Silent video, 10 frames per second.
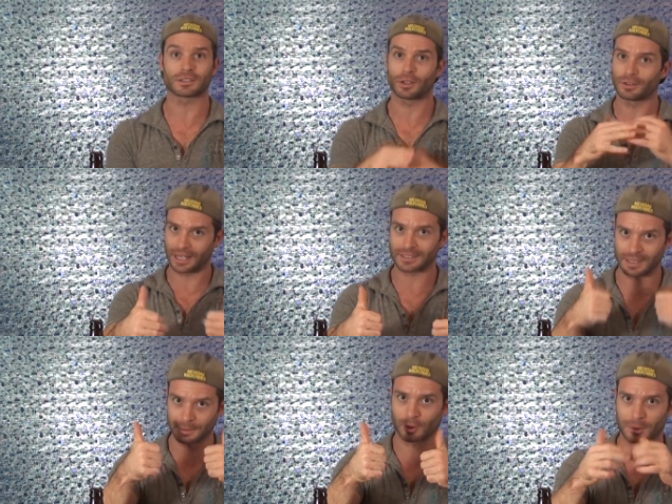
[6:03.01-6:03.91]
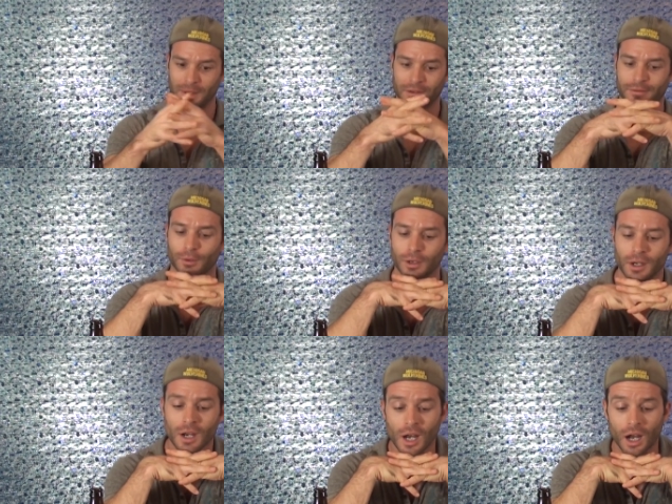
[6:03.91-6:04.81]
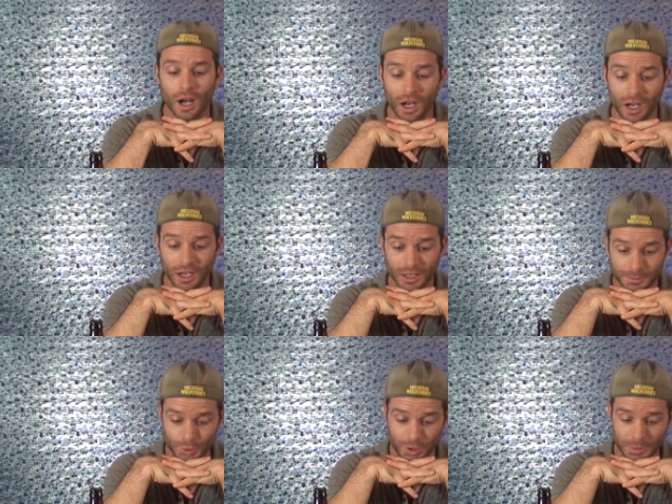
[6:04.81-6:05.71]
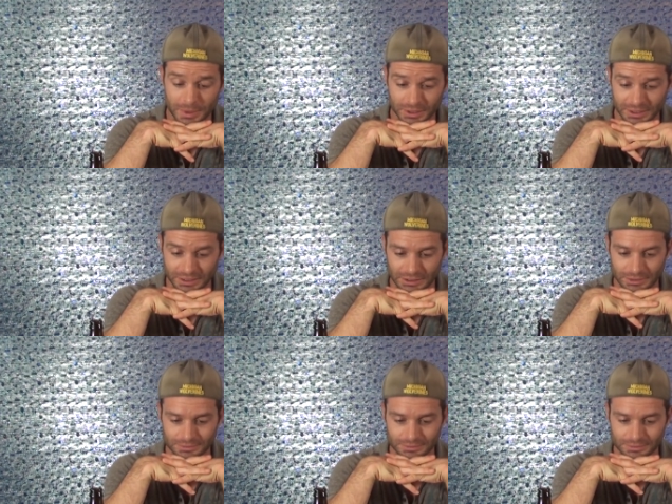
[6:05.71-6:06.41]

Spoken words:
So yes, I'm gonna recommend it for drinkability.